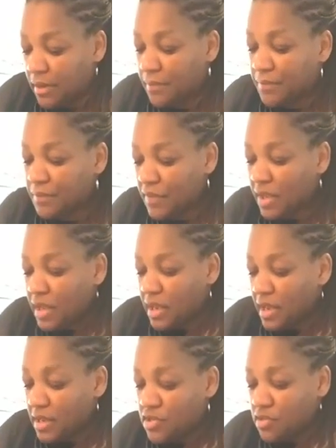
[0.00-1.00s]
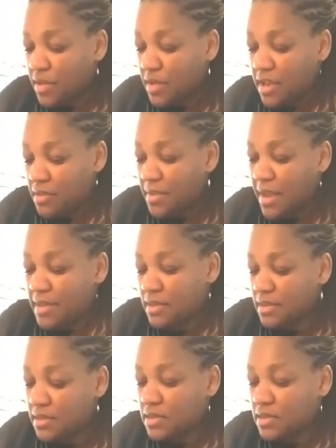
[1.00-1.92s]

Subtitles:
I do recommend,